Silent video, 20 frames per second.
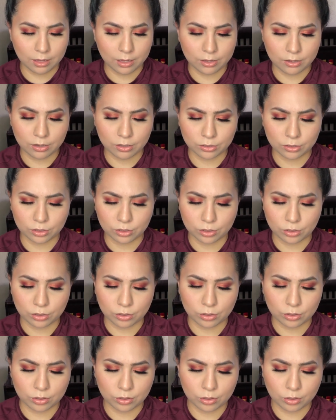These are
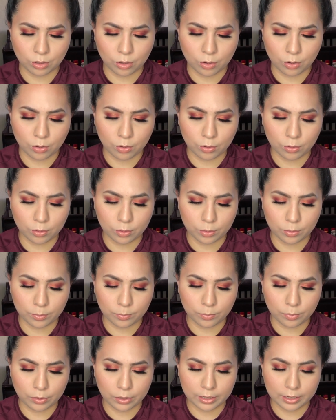so
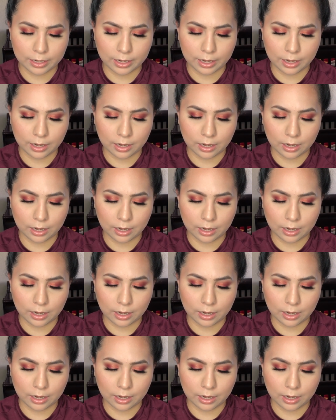pretty.